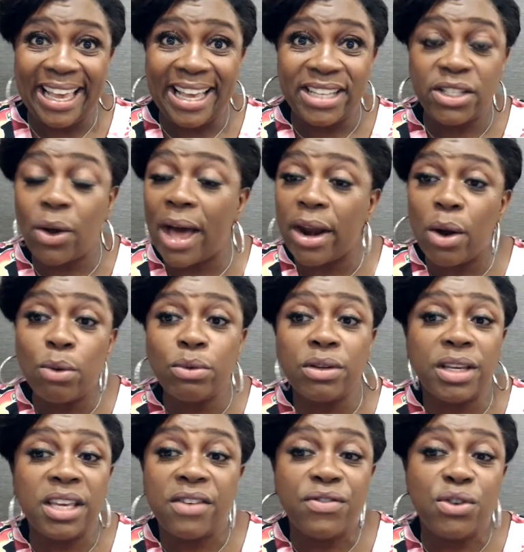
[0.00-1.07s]
So I don't
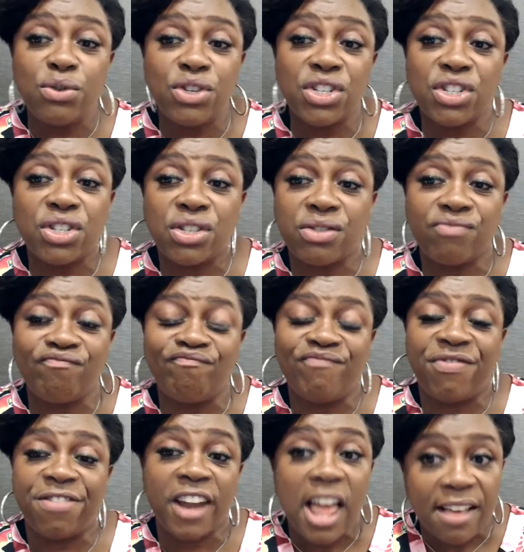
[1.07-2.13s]
give you just
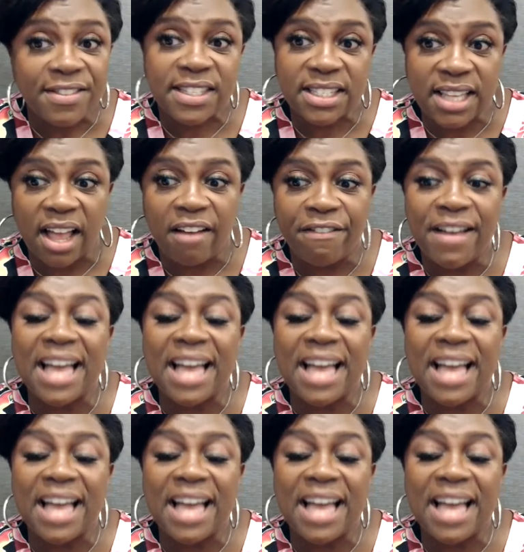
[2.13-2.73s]
fluff stuff.